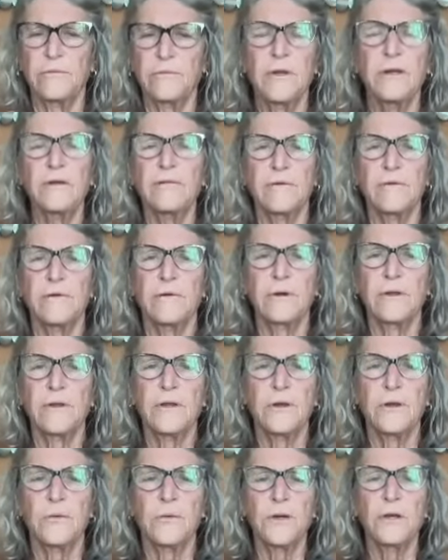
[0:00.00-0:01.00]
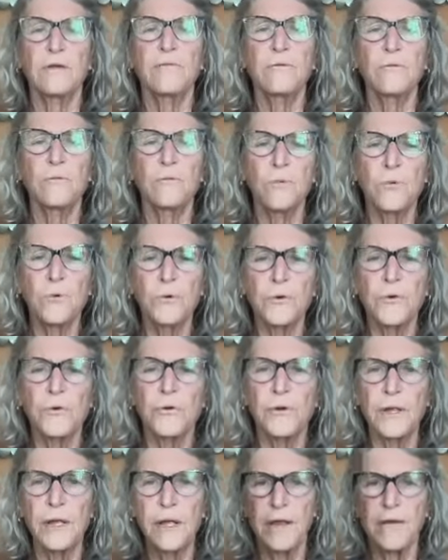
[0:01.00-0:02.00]
whatever, whatever
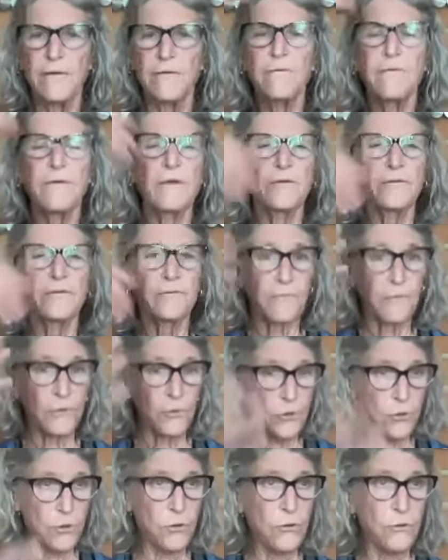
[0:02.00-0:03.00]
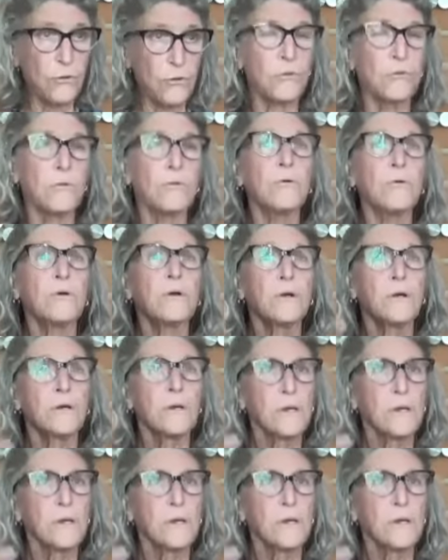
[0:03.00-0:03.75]
word is for you.